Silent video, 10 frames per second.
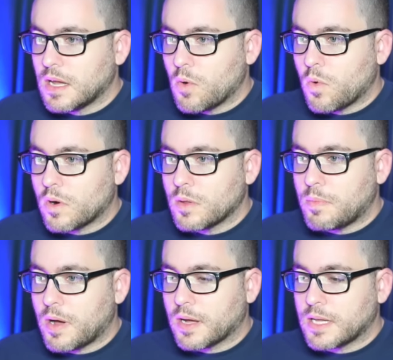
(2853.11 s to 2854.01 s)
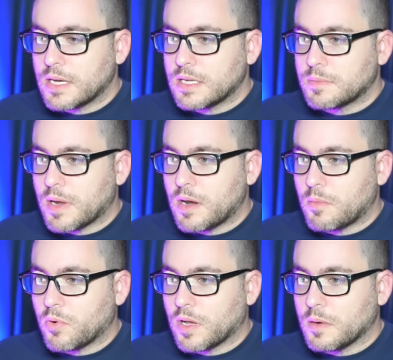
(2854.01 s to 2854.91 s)
War in the Pocket is my
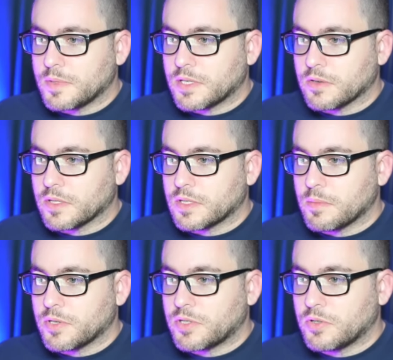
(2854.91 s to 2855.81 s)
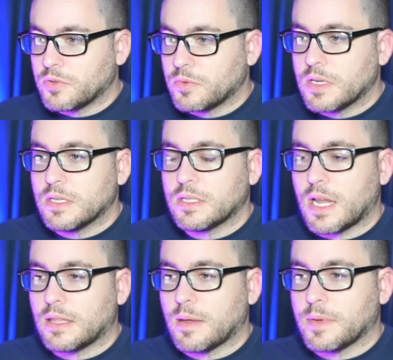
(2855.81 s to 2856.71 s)
number one Gundam series. Number two is
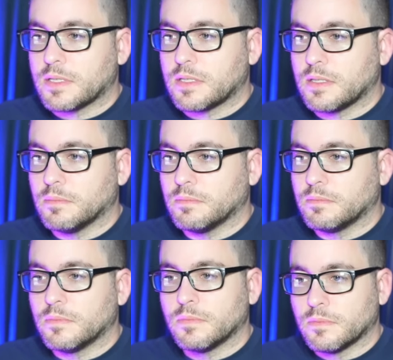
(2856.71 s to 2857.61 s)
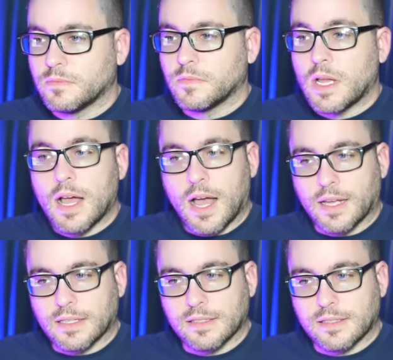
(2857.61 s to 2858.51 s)
8th MS Team.
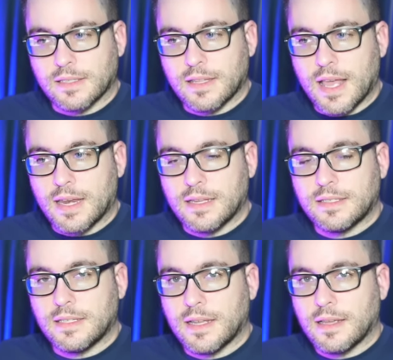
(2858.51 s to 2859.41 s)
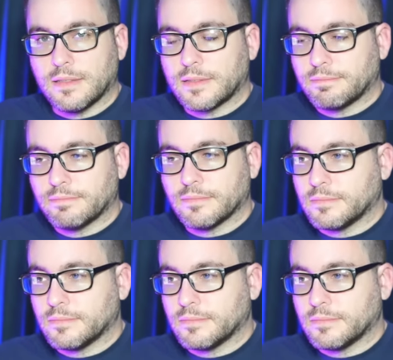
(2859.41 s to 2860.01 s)
I can see that. Easy eight. Hmm.